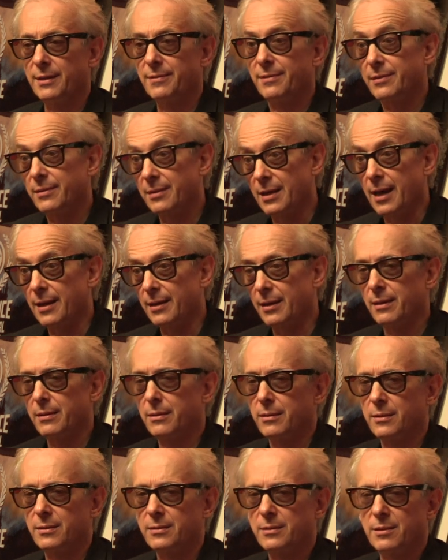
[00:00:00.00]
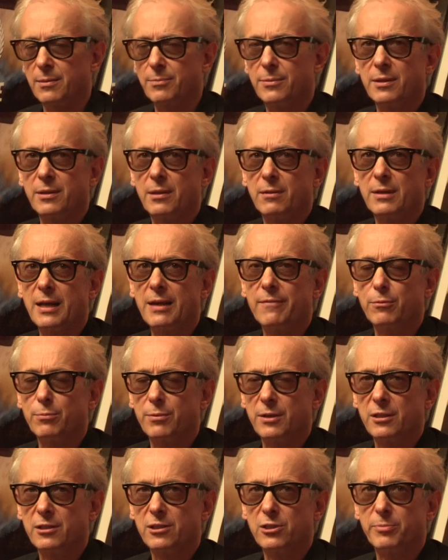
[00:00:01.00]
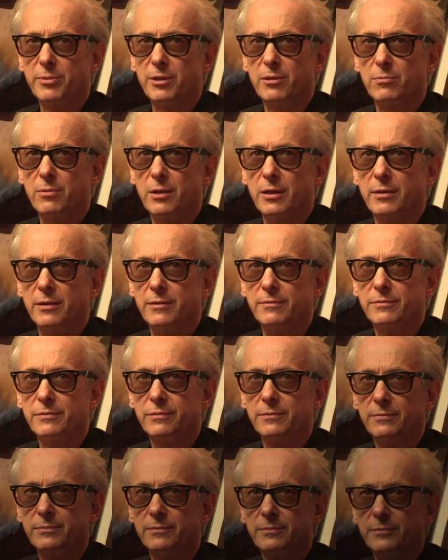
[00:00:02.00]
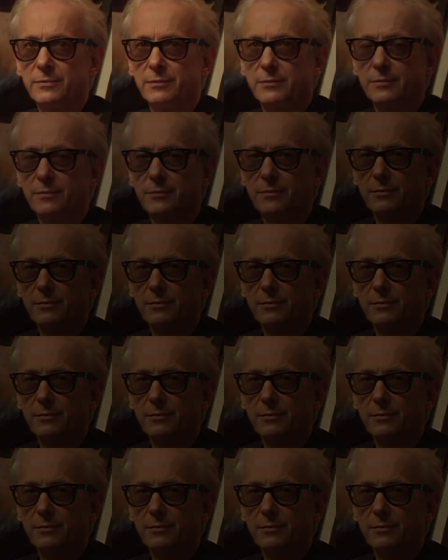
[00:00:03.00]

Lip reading: and that I think is something that everyone needs to be aware of.